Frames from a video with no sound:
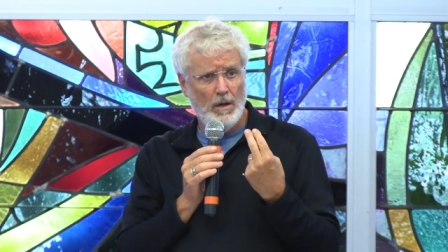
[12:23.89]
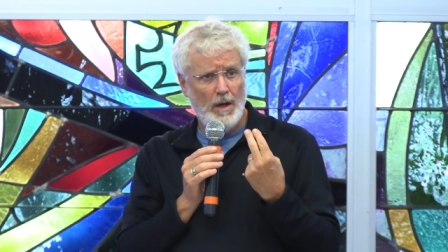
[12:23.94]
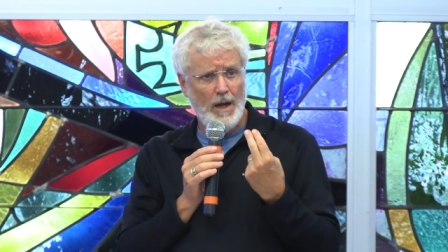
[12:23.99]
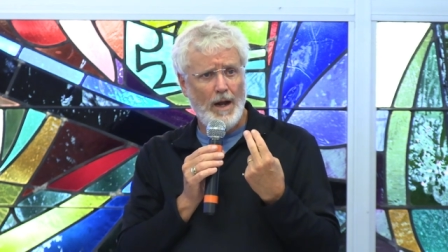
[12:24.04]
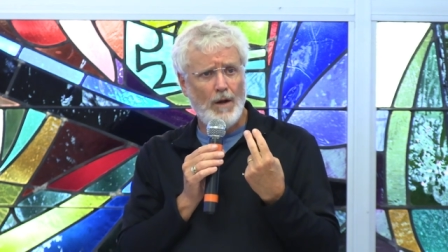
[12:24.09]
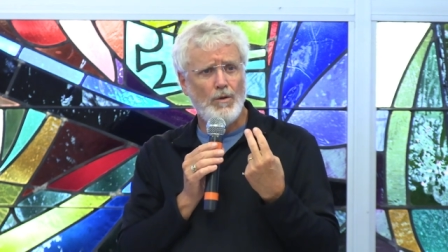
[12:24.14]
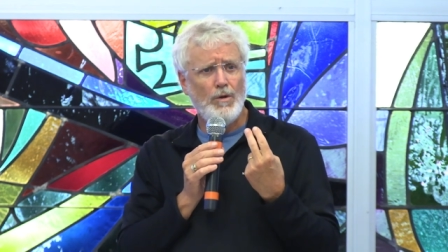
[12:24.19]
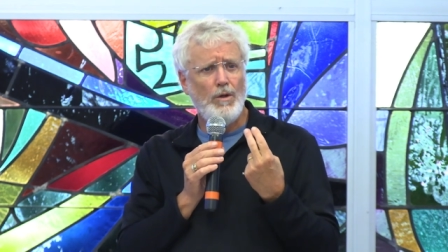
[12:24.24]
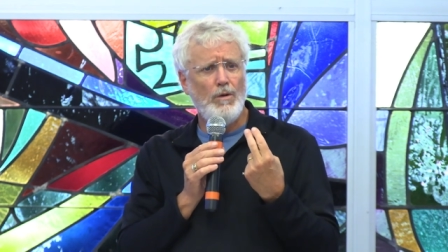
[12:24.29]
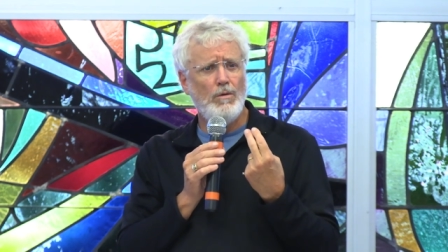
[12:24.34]

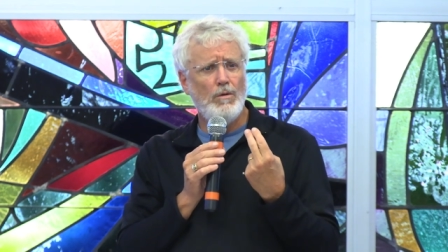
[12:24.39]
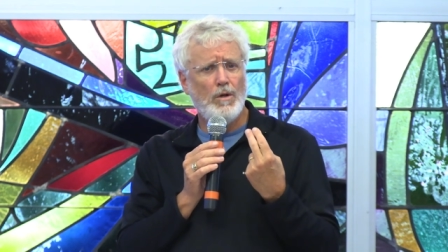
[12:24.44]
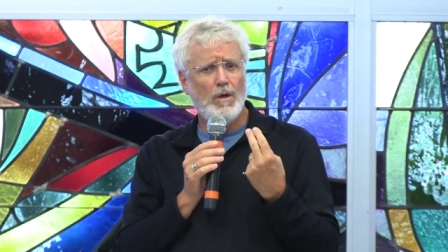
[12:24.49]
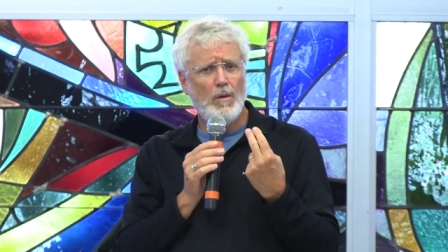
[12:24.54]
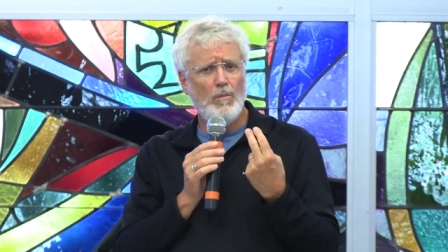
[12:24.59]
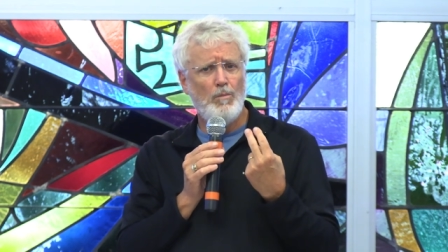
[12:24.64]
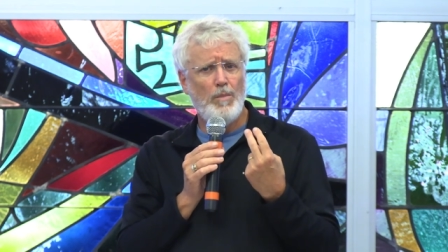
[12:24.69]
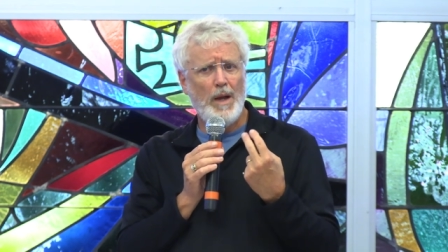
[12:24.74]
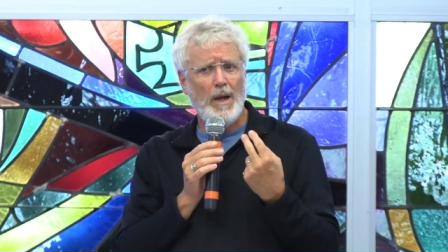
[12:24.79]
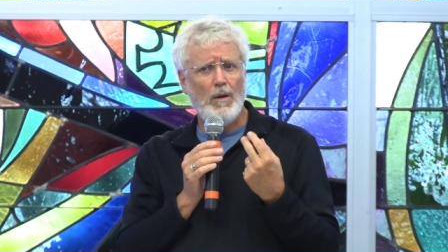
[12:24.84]
How do you
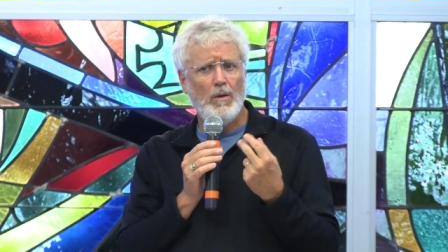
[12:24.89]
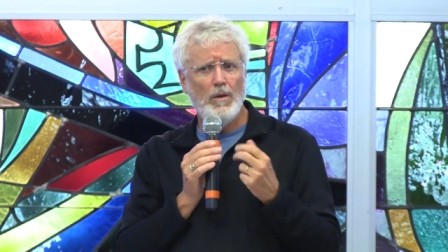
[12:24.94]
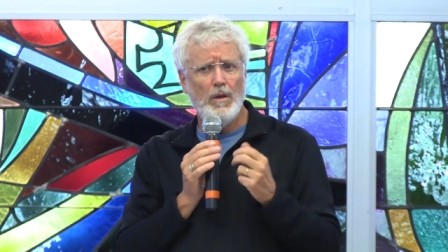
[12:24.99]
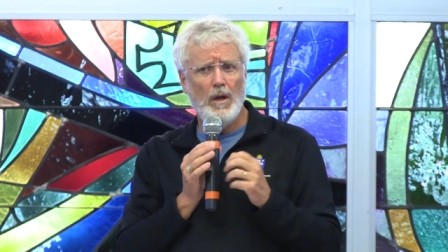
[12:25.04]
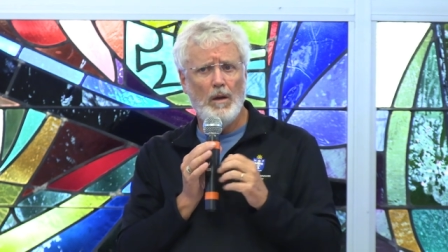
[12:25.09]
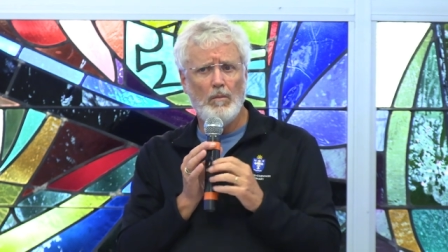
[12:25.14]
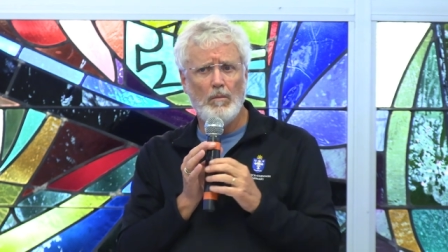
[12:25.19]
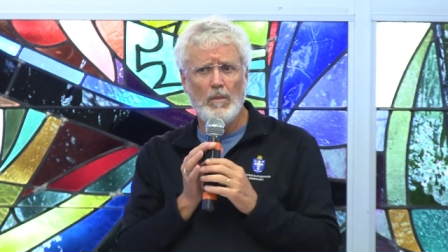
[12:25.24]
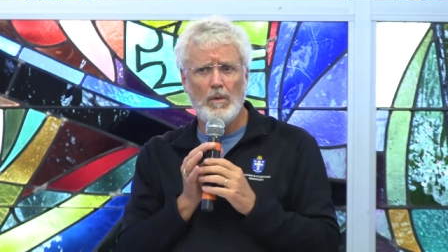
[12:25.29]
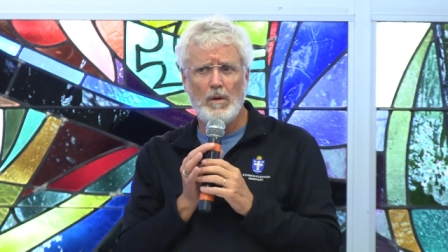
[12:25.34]
compel
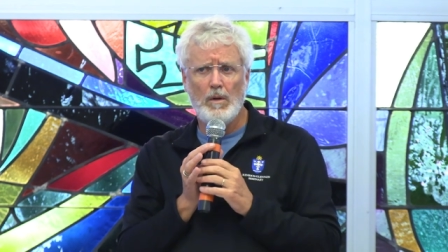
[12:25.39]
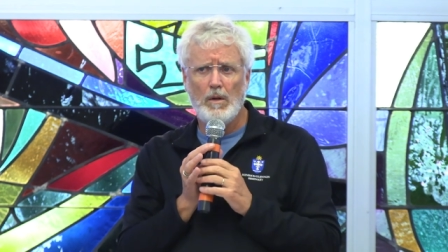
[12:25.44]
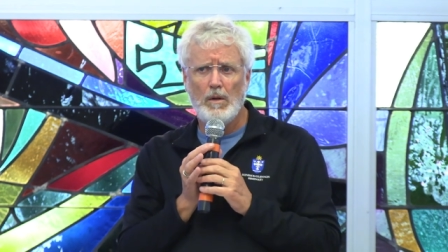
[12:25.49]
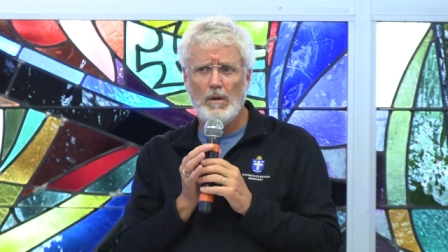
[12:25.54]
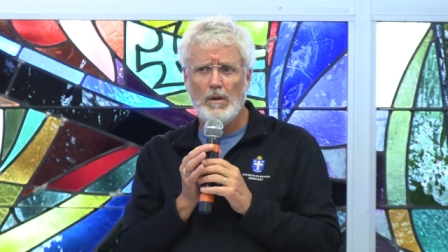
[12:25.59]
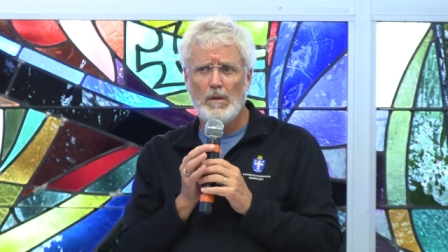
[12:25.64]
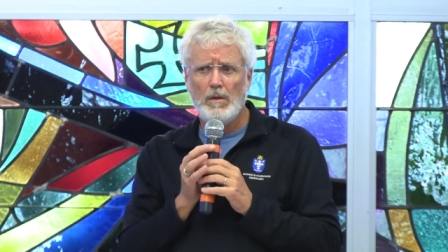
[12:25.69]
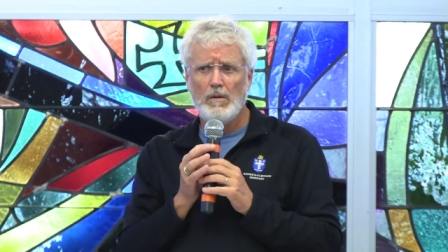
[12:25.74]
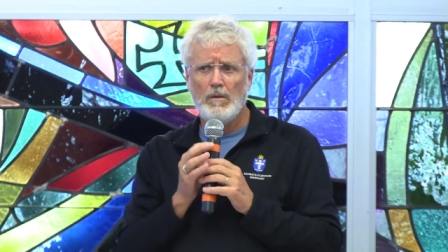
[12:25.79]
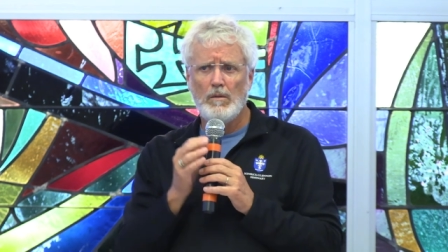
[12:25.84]
them?
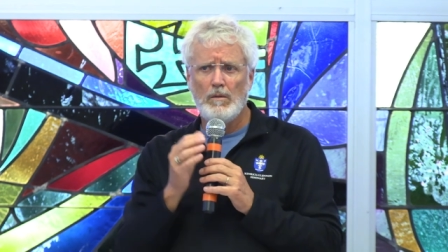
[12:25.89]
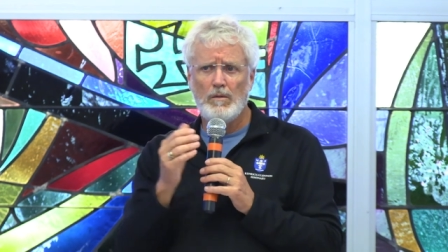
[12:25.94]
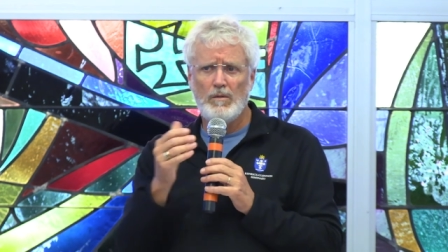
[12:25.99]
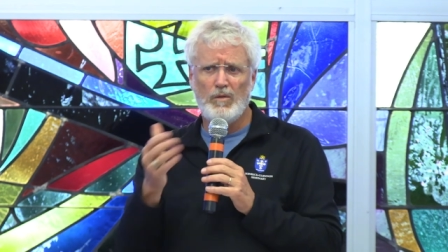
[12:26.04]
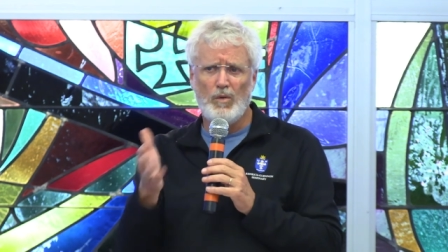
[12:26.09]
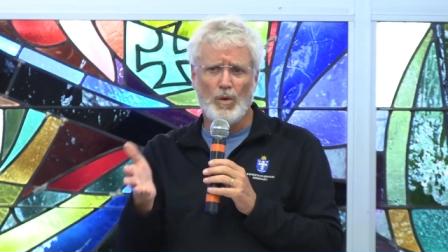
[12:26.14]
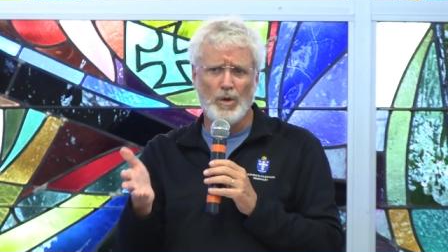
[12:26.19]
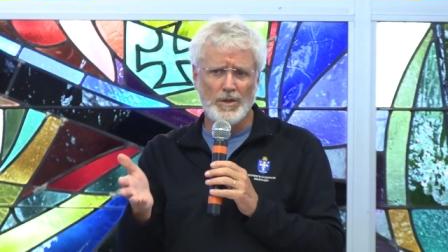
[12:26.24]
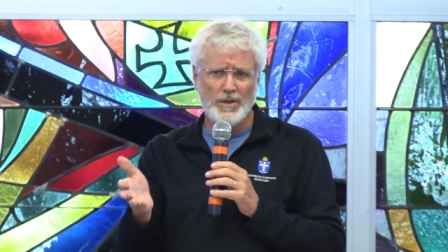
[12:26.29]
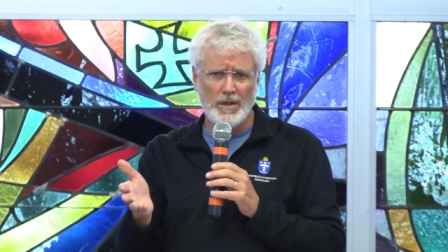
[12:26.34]

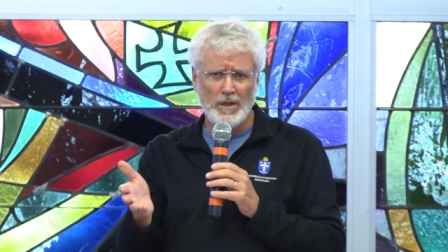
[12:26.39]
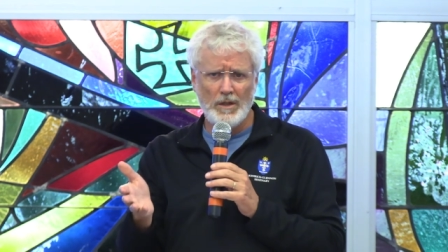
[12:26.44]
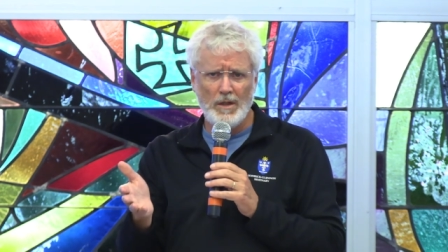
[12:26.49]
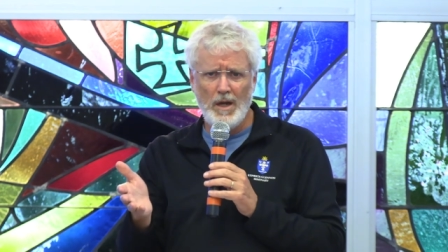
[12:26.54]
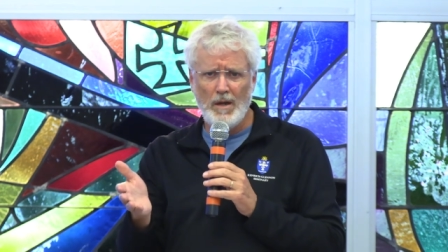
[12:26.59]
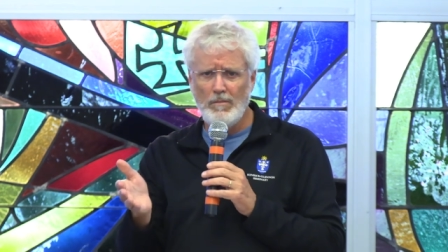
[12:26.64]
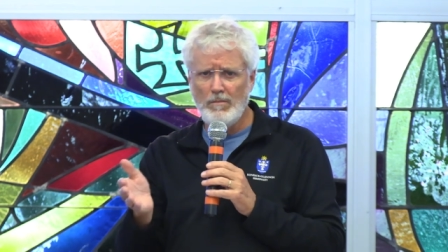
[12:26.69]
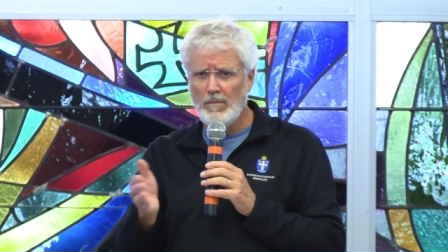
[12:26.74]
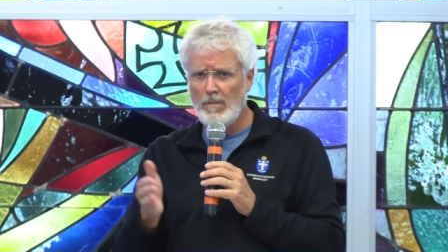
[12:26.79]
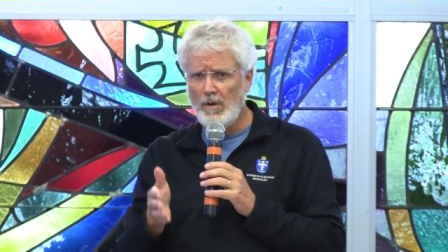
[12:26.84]
Forcing
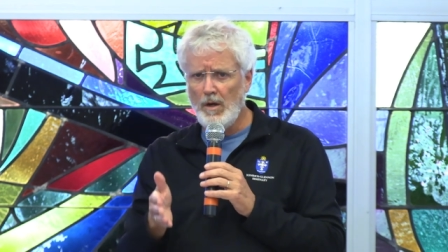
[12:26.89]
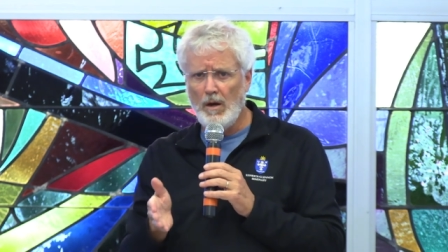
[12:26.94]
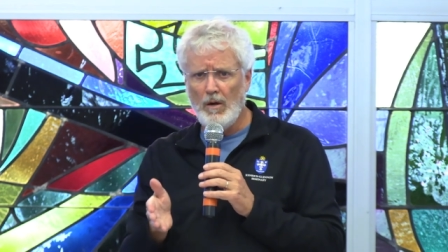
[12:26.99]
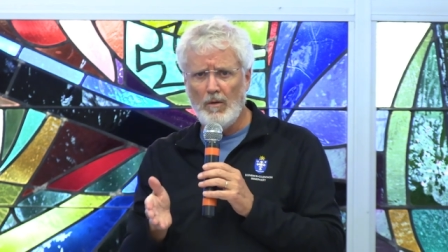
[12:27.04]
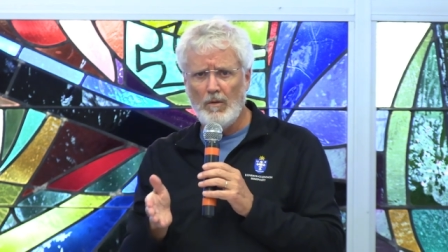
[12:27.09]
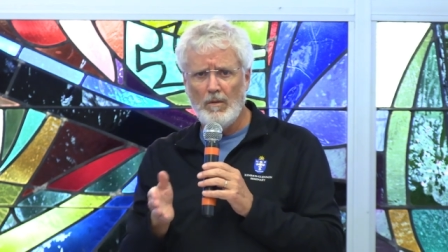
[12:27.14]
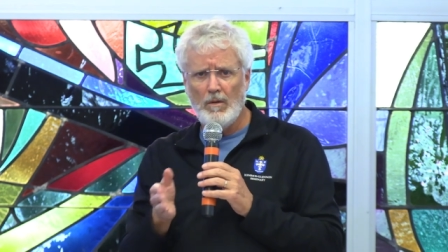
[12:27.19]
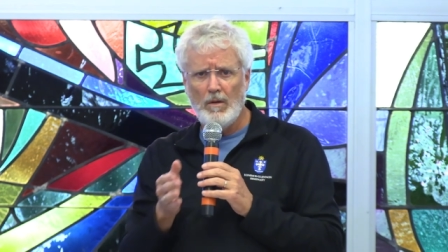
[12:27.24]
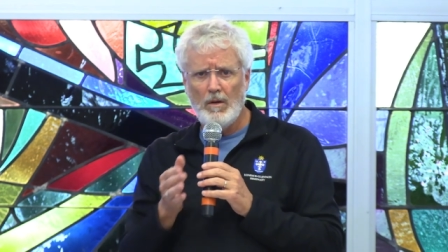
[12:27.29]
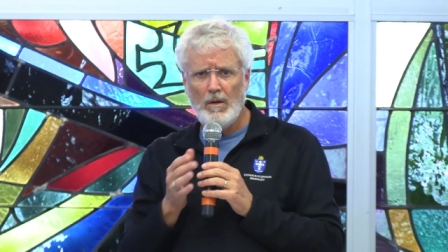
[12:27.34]
them?
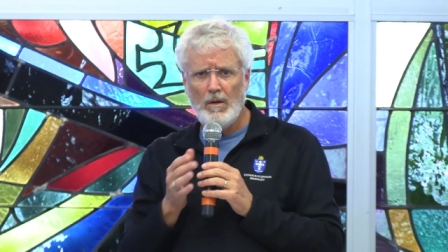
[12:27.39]
No.